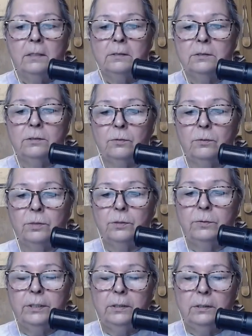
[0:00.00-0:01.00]
So
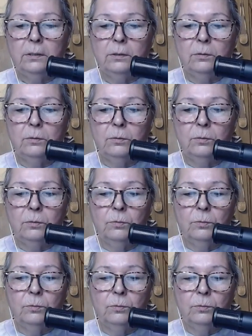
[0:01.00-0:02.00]
when
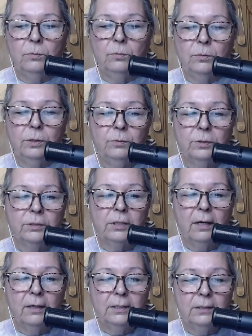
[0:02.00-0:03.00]
we're
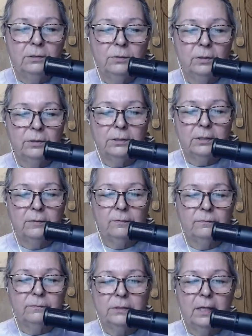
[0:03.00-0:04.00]
talking to
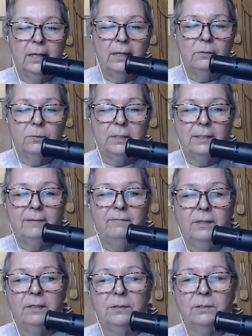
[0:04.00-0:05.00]
ourselves and we're
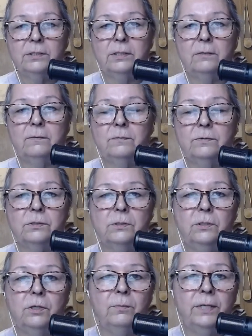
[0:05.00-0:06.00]
giving ourselves,
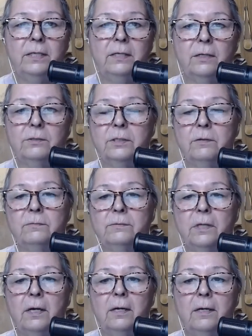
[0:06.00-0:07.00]
beating
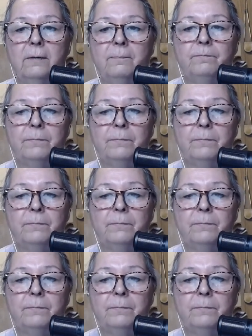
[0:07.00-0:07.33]
ourselves up,